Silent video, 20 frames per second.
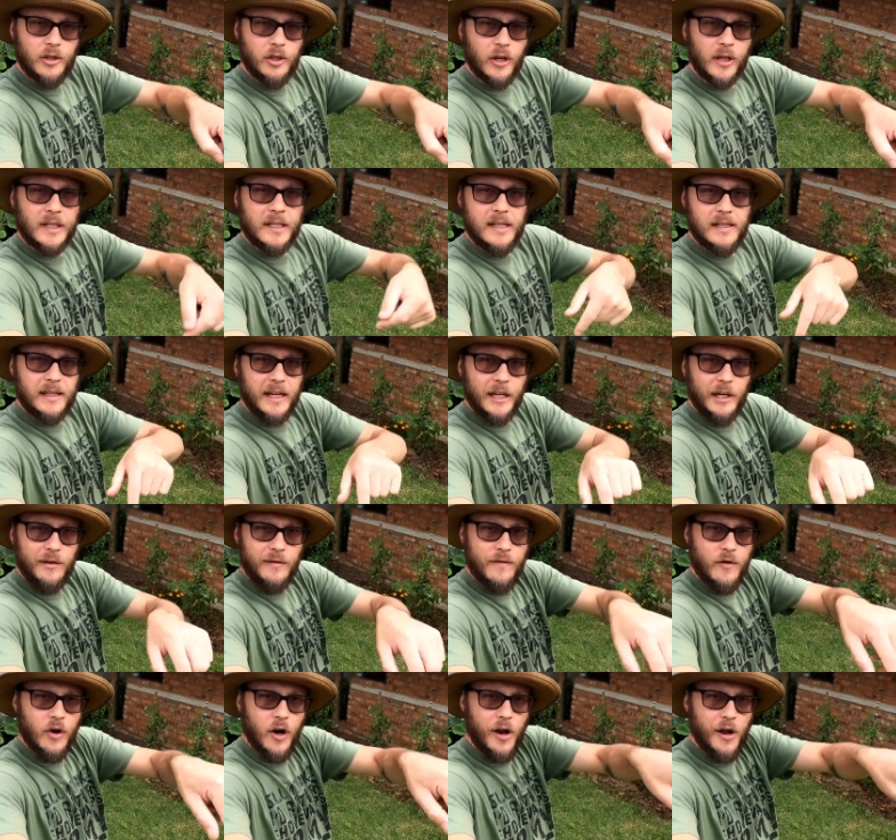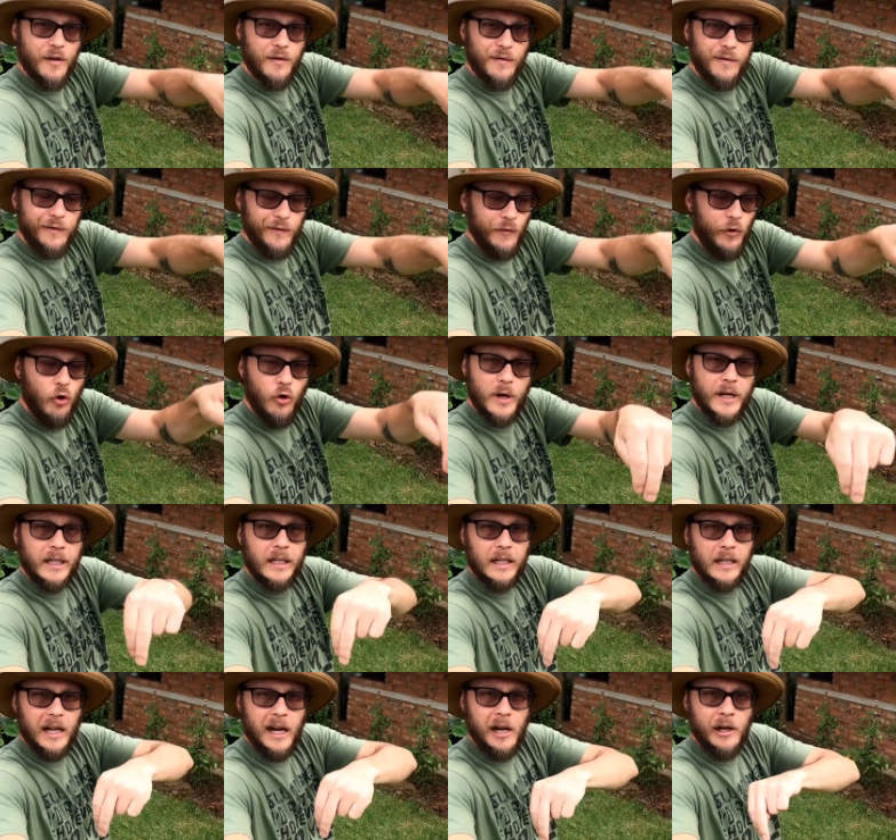So instead of growing 4
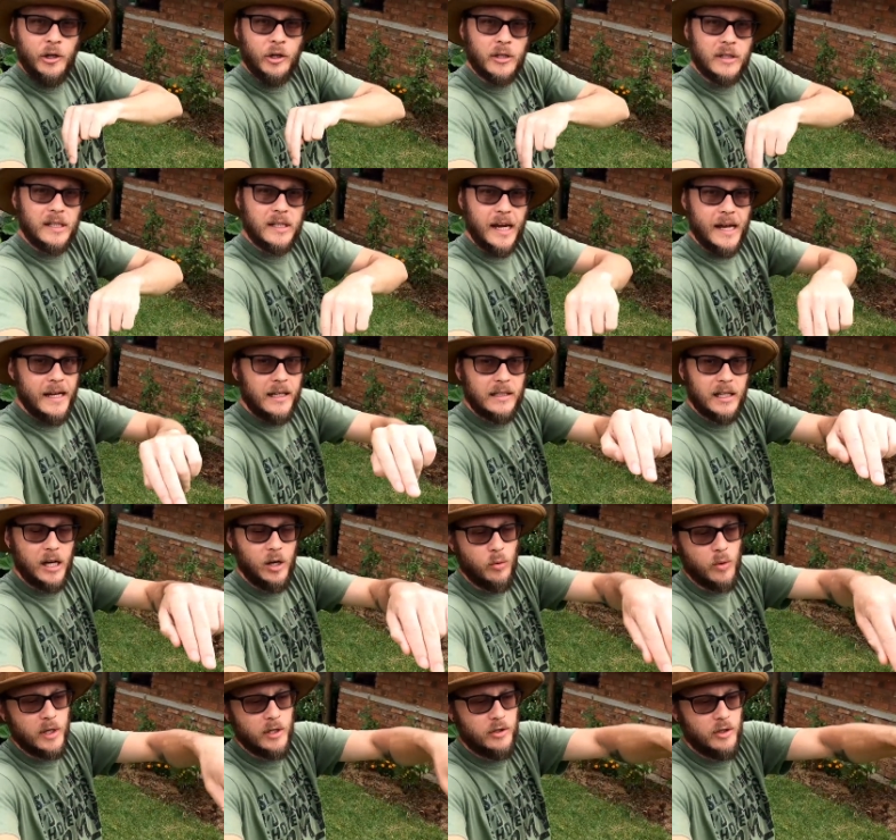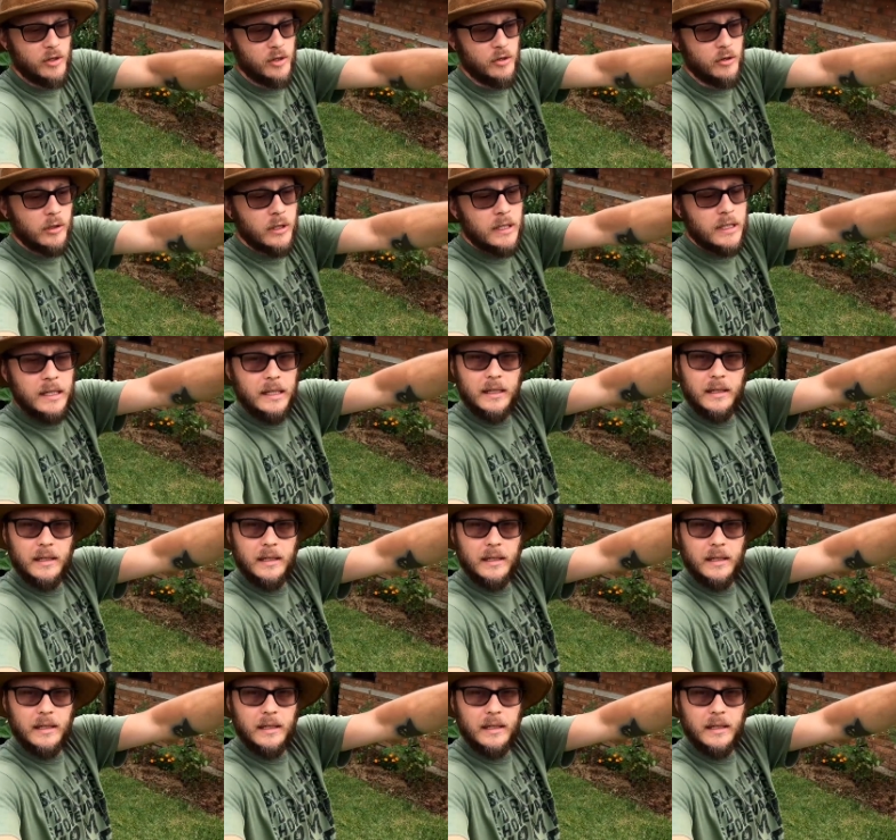in a line on stakes, I want to